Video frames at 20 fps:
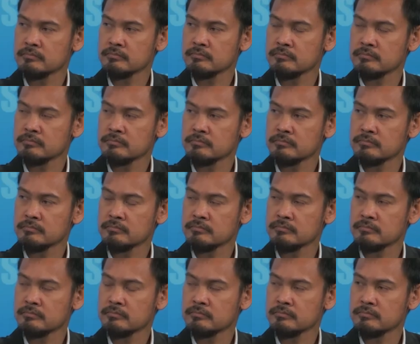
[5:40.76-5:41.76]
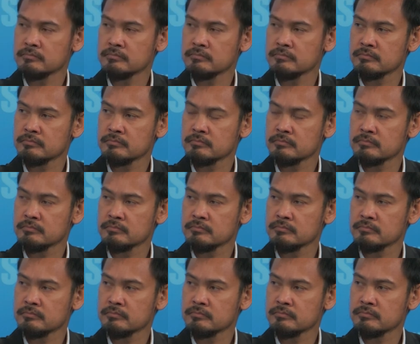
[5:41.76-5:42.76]

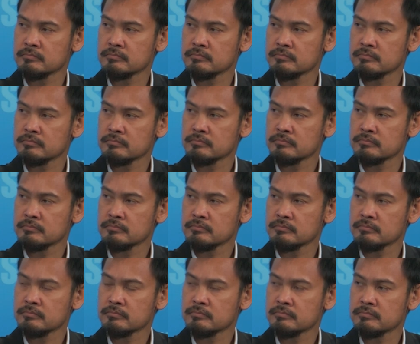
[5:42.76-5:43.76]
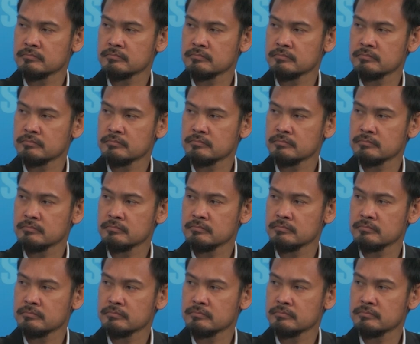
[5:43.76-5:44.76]

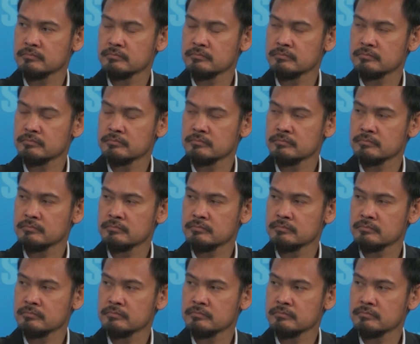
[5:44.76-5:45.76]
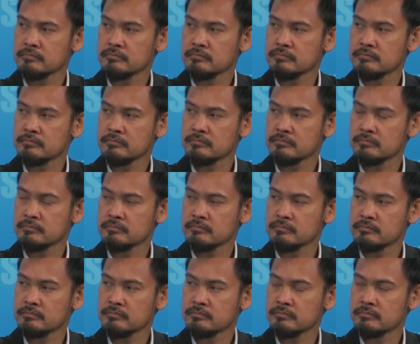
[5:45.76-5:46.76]

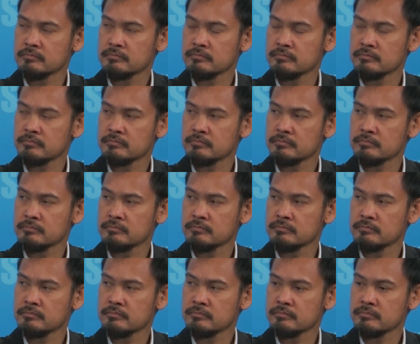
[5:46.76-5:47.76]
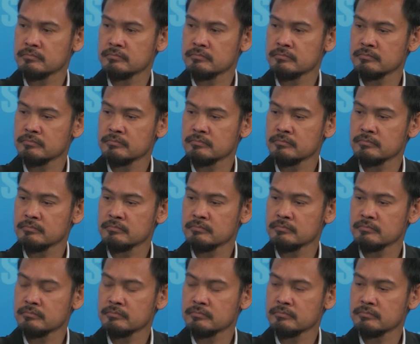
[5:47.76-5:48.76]
This person isn't speaking.